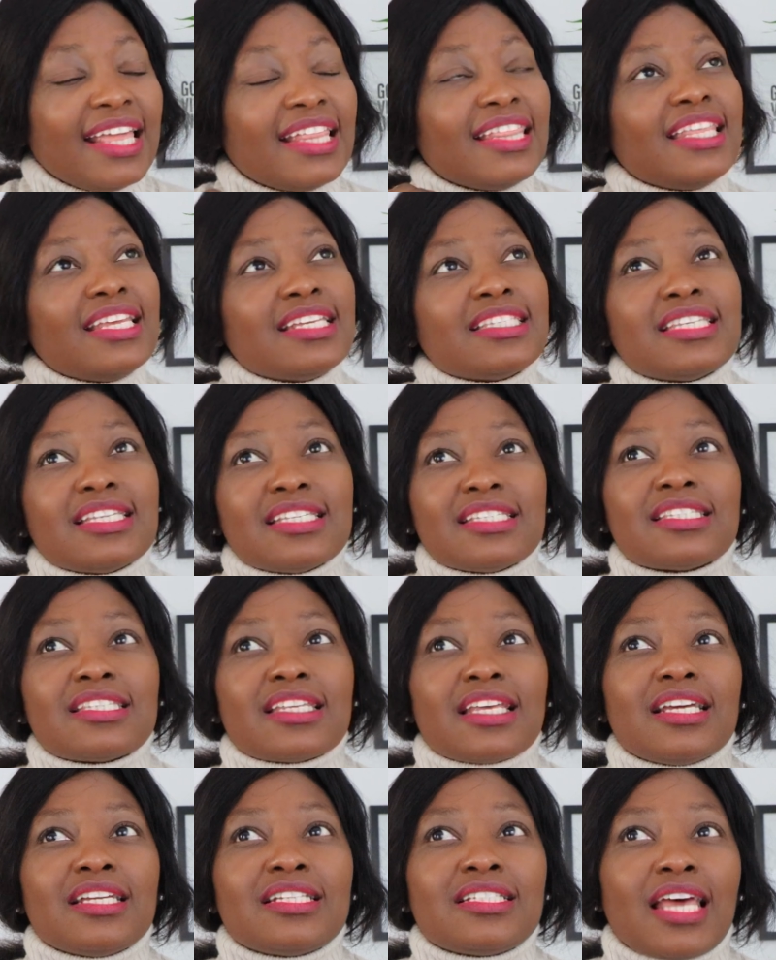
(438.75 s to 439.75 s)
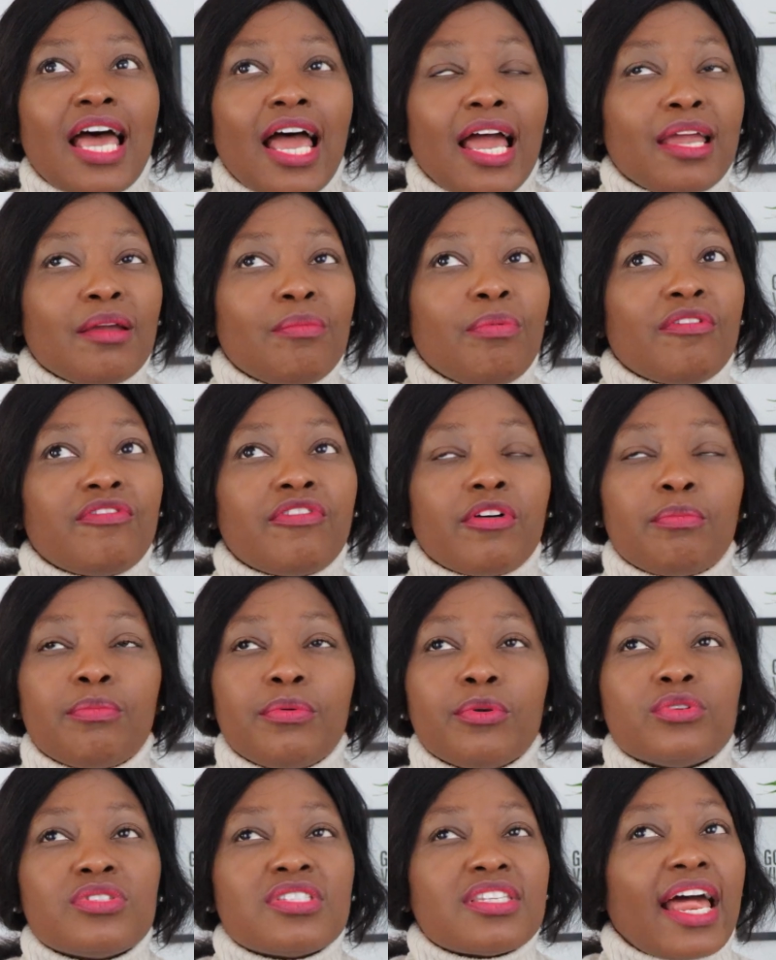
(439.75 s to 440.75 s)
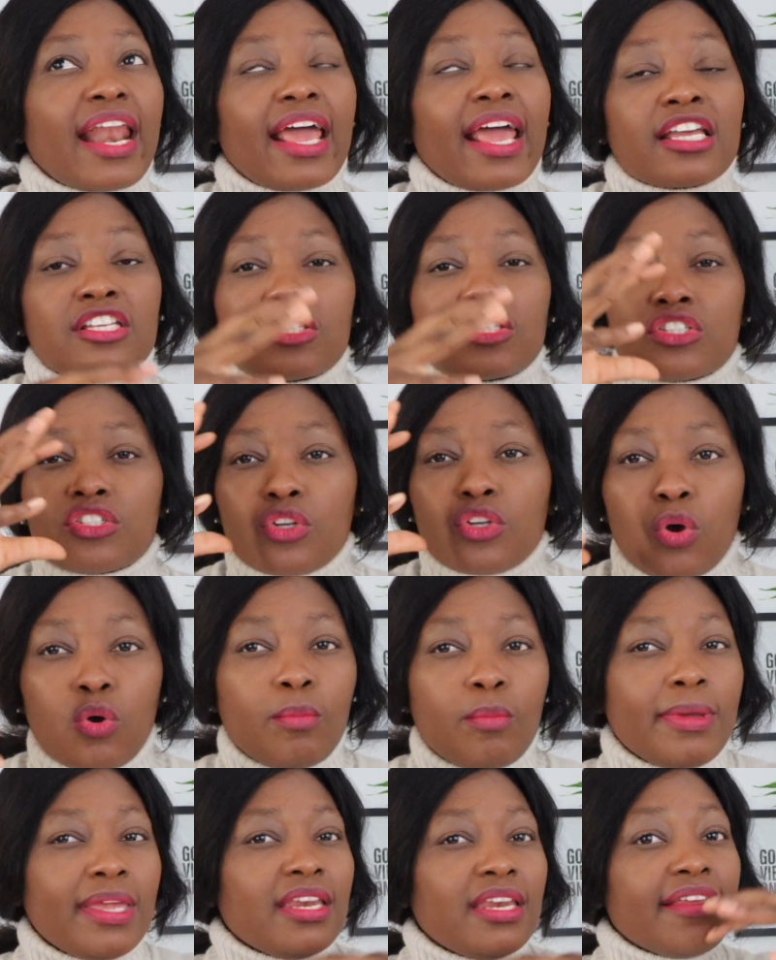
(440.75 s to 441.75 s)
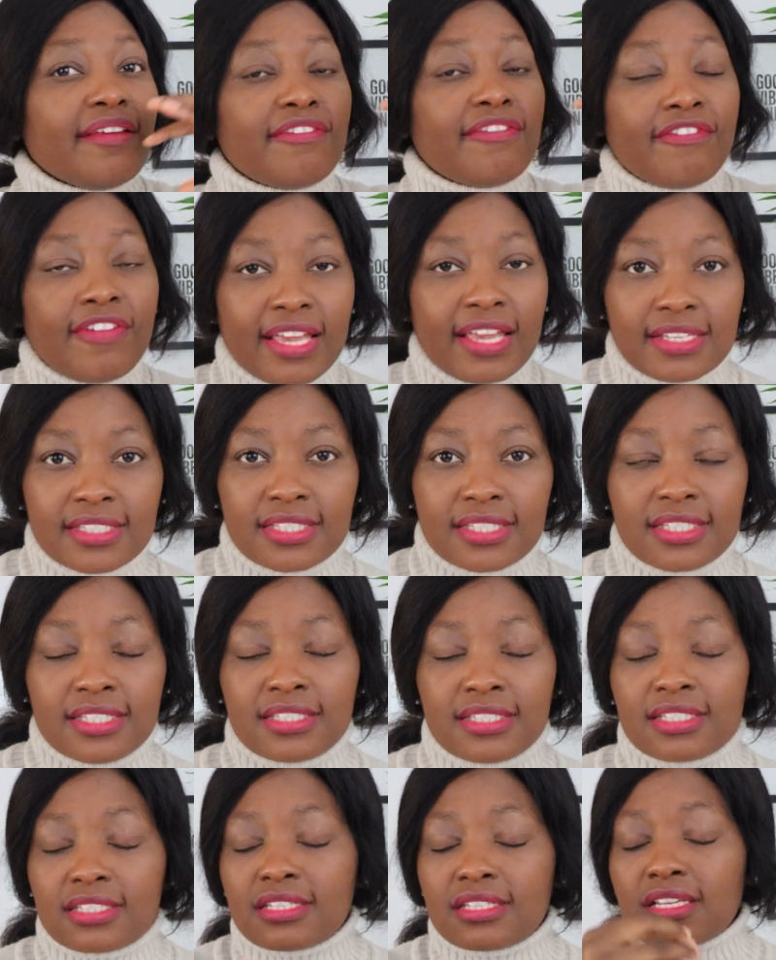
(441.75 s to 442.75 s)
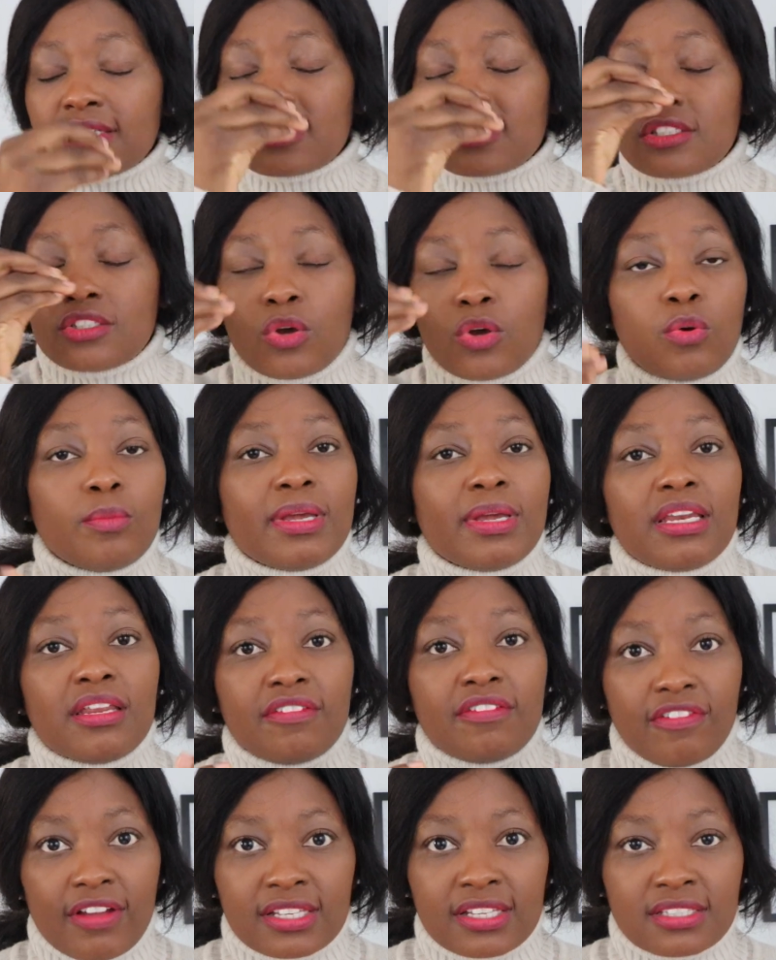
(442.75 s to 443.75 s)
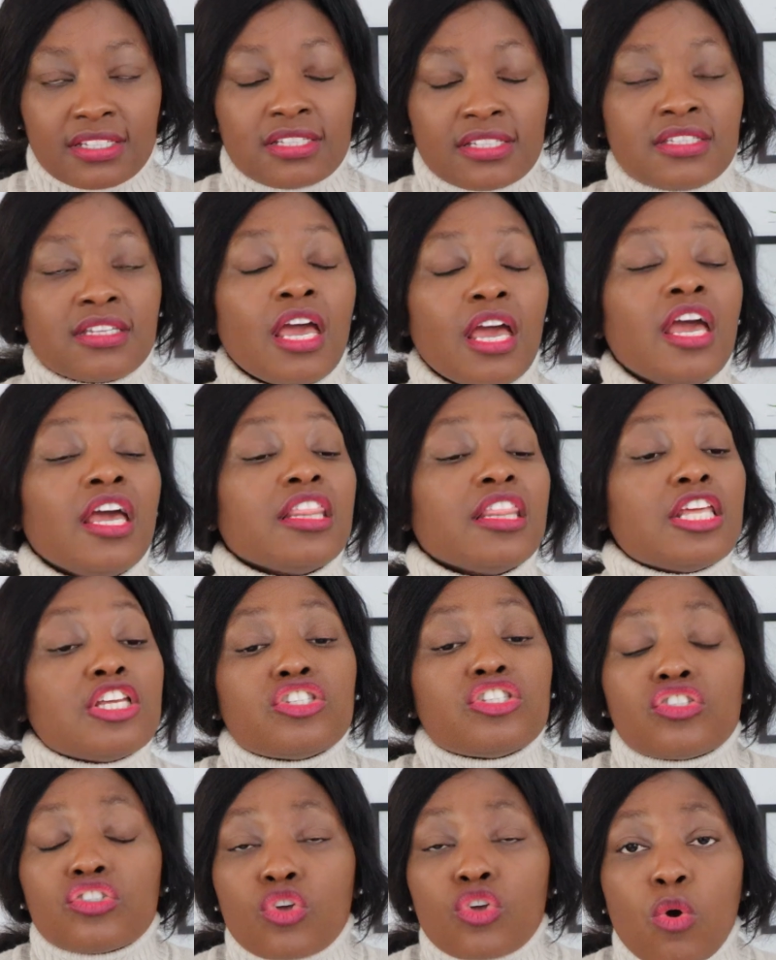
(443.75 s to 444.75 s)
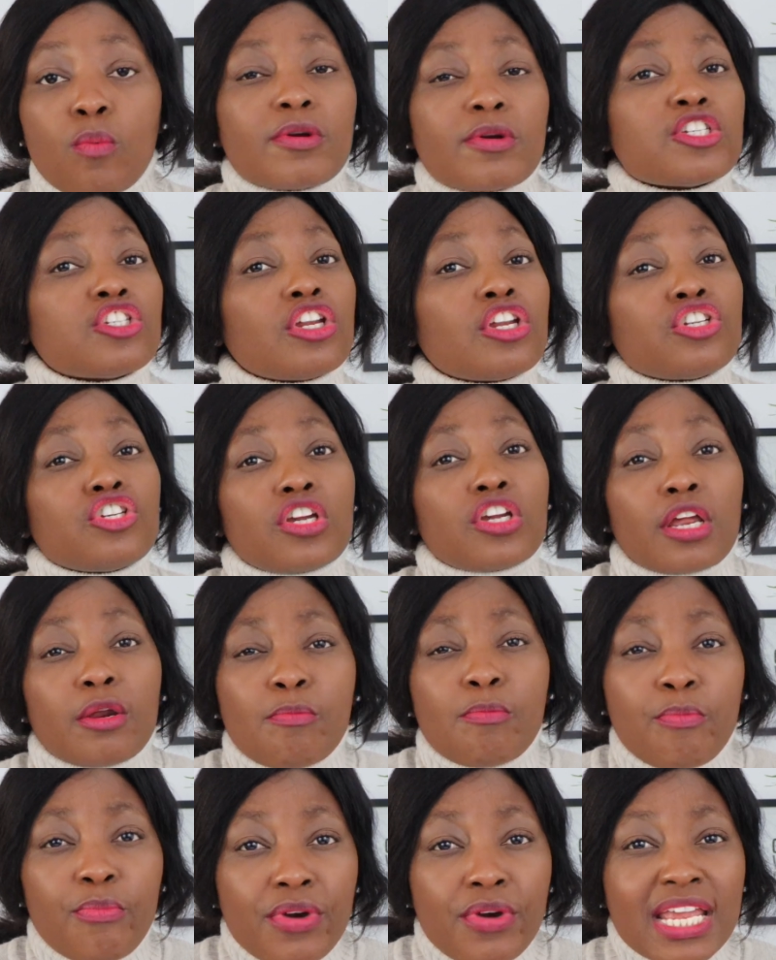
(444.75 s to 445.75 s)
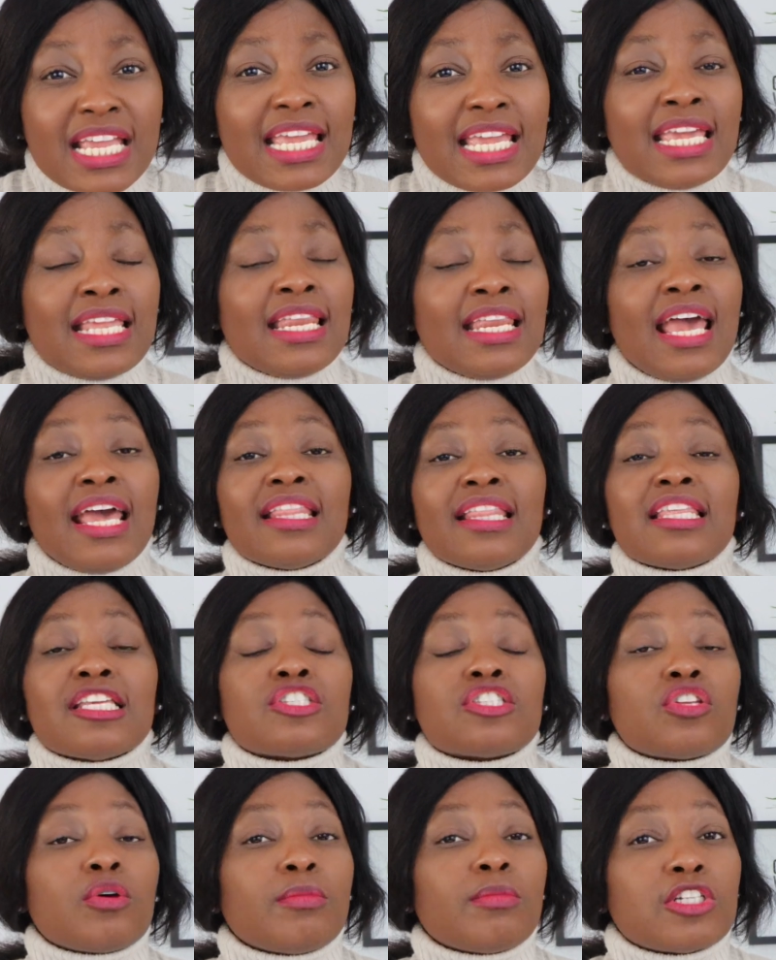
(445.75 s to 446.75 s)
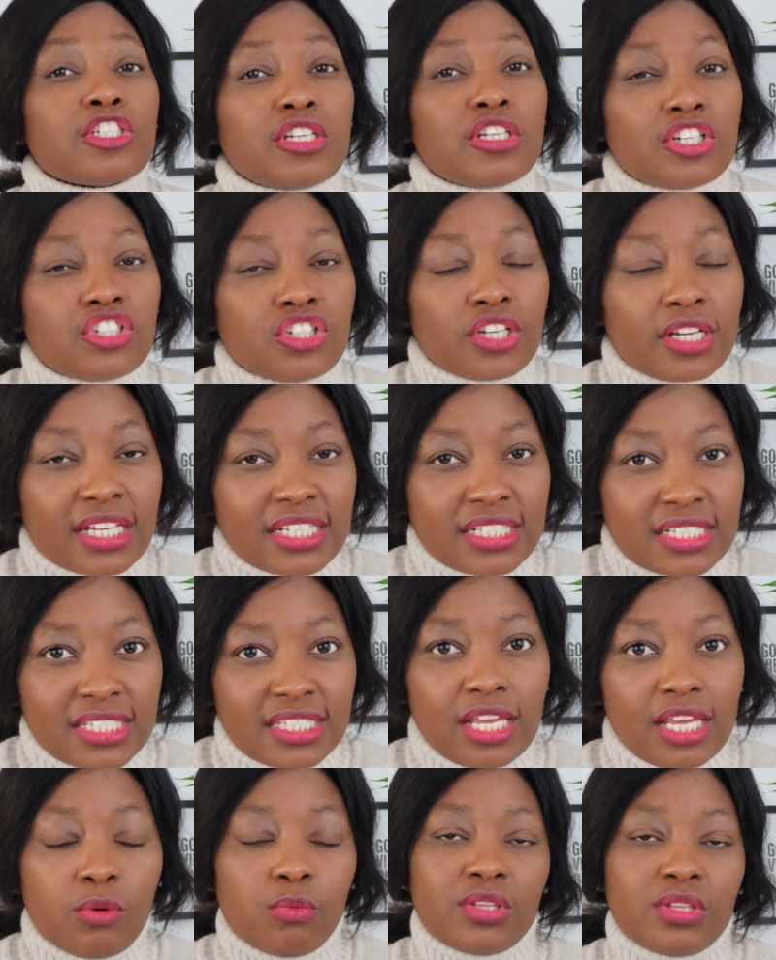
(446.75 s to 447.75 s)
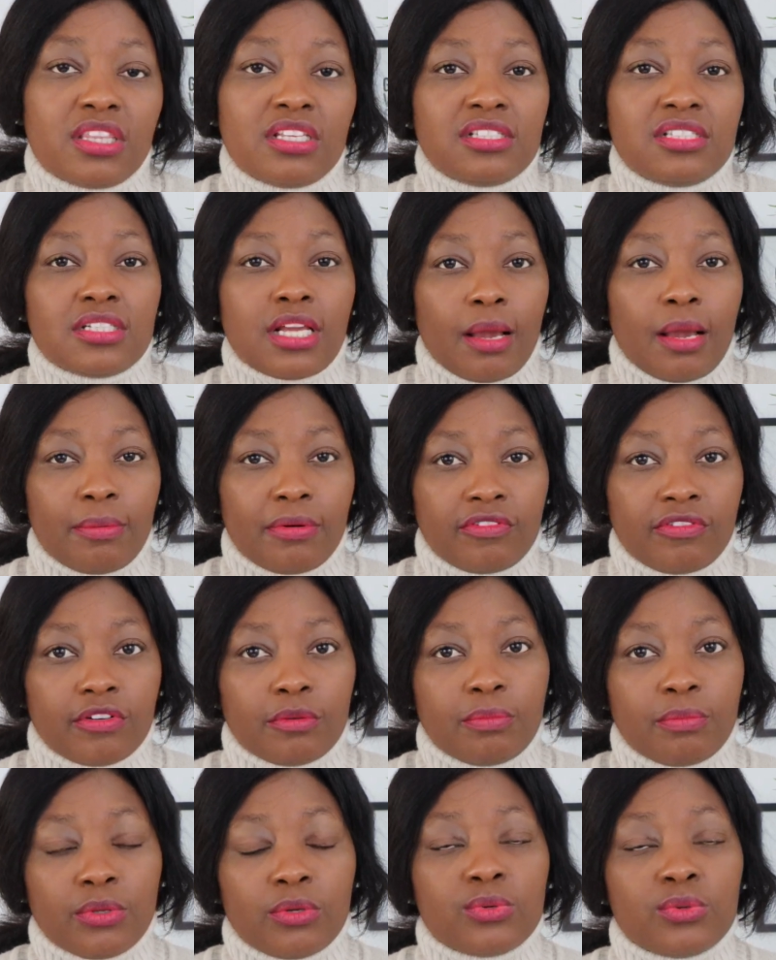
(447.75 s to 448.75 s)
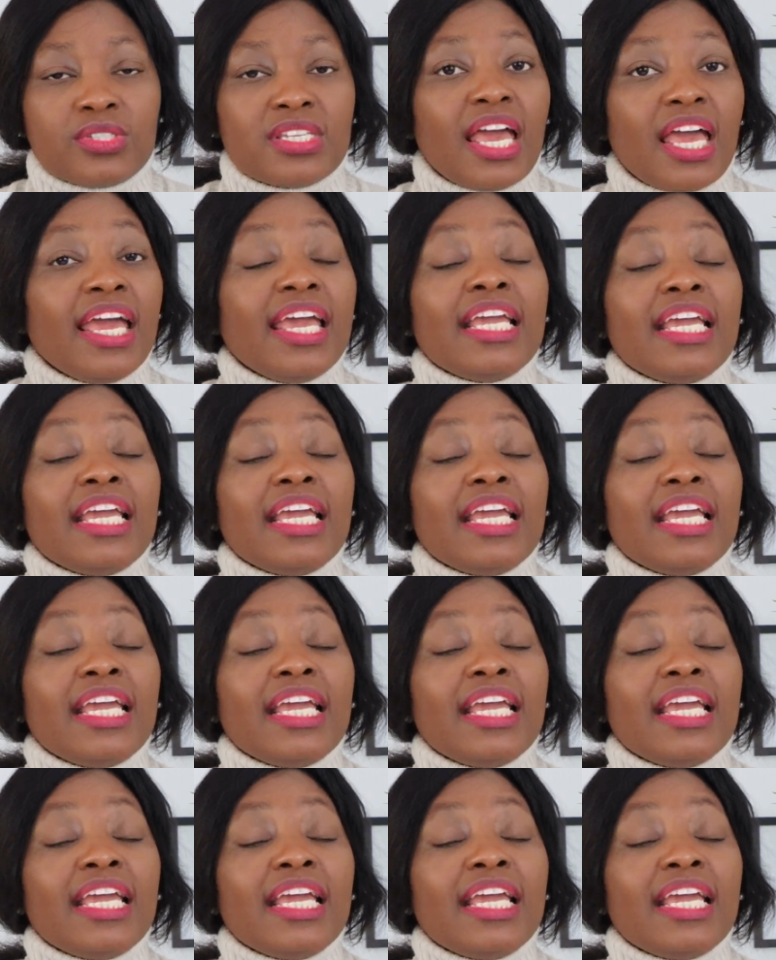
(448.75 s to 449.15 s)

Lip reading: This is a type of abuse that has so many faces, it has so many facets. There's so much that you can bring in, there's so much that you can say with this type of abuse.